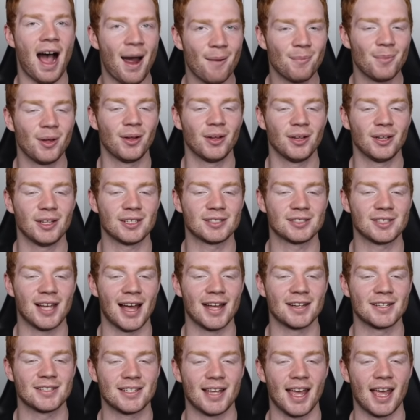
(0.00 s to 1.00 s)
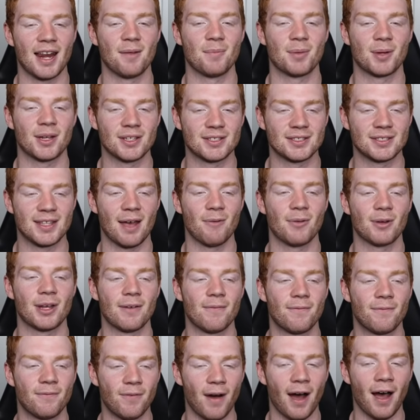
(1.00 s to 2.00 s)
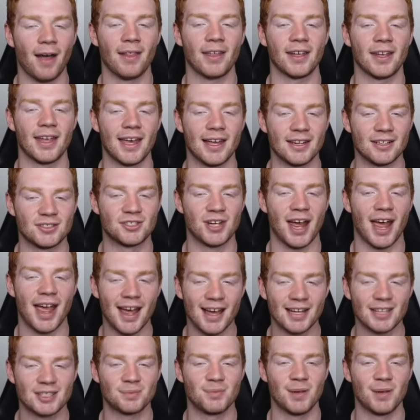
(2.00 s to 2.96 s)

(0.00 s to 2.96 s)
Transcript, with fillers: I'm only excited to get him because then we can finally get J.R.